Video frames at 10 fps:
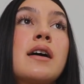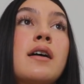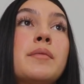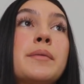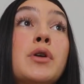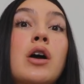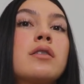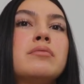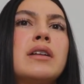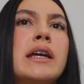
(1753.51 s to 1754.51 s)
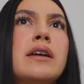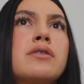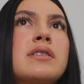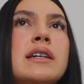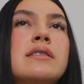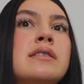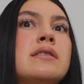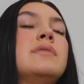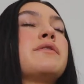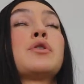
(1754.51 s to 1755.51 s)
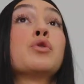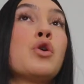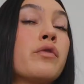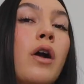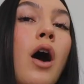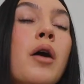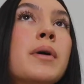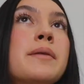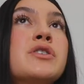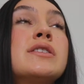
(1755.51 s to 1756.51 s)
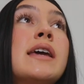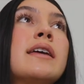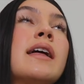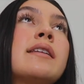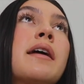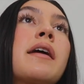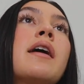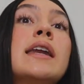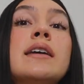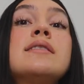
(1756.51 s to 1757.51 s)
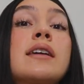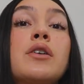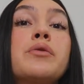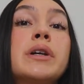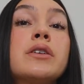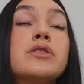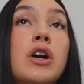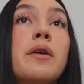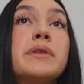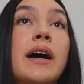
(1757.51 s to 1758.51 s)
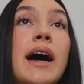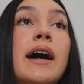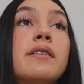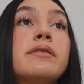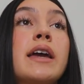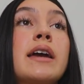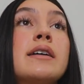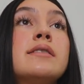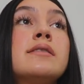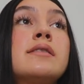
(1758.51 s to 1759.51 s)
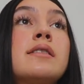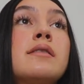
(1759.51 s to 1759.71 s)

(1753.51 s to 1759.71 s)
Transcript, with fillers: Um, I'm not complaining or saying it's difficult overall, but I'm just saying that like it is like a real job to have and